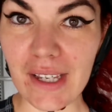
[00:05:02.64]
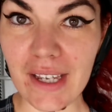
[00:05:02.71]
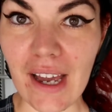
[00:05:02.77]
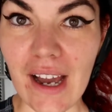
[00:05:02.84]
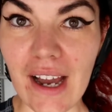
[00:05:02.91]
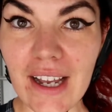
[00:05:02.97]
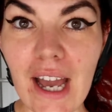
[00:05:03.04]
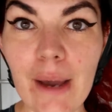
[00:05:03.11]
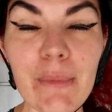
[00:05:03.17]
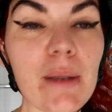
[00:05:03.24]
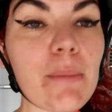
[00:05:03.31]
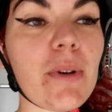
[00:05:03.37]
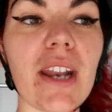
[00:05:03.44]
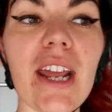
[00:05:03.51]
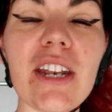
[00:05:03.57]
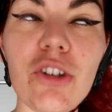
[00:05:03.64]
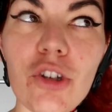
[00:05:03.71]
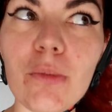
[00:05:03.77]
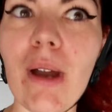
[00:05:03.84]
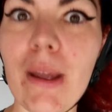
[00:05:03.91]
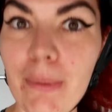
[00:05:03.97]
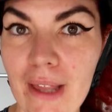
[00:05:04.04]
car coming, but I
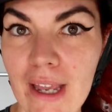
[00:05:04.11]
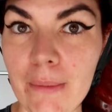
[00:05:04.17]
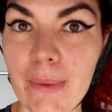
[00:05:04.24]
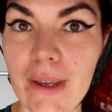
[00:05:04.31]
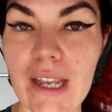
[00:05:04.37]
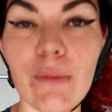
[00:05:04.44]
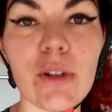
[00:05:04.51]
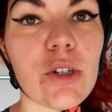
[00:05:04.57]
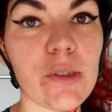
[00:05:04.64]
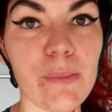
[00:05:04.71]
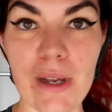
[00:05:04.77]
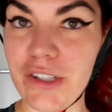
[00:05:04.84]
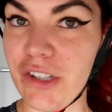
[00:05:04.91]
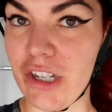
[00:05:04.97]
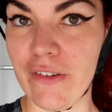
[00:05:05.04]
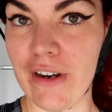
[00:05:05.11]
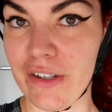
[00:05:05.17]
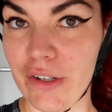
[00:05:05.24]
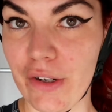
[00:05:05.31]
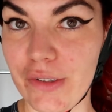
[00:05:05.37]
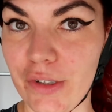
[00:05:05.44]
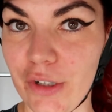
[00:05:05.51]
knew my plan B, which is my turnaround
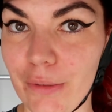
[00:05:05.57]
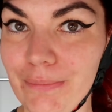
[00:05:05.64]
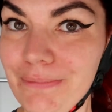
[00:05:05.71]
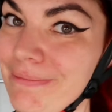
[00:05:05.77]
toe stop.